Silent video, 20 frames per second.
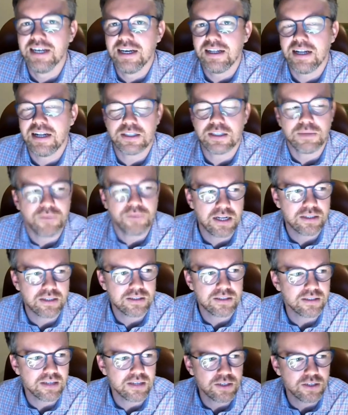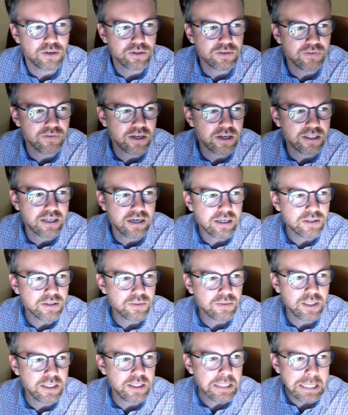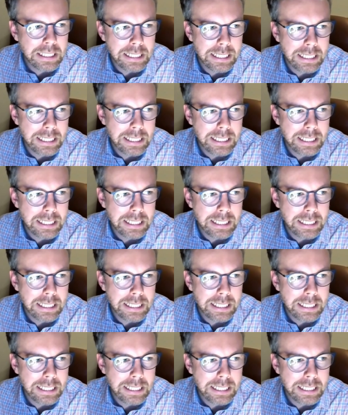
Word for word: That's something that's that's also very exciting to me.